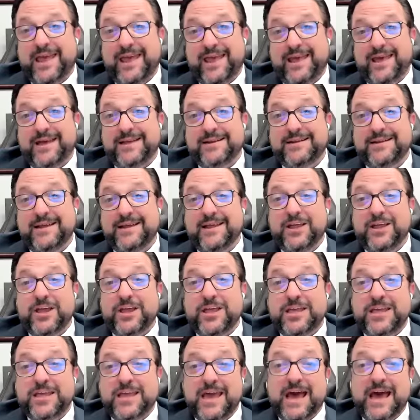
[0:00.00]
And
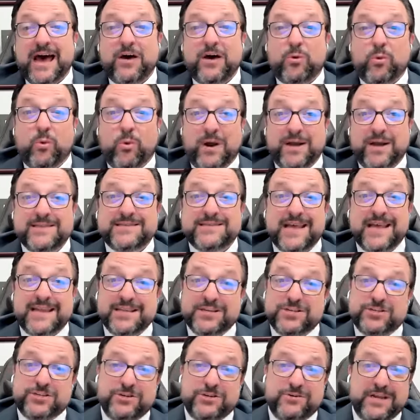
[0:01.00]
yeah, what is
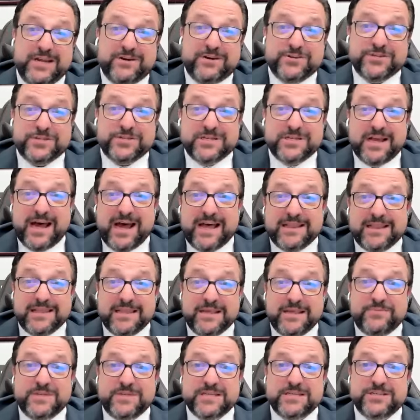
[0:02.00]
that issue here is
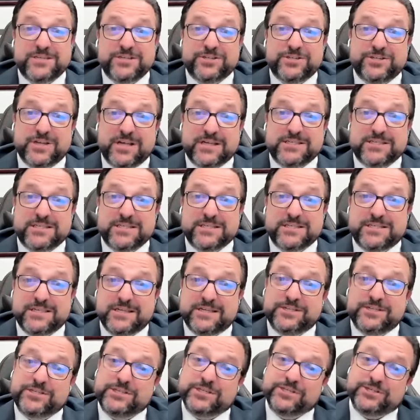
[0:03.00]
not limited to just the
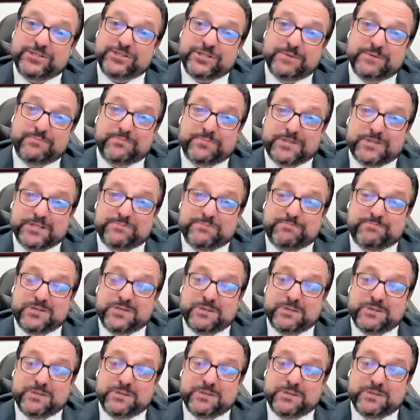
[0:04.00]
citizenship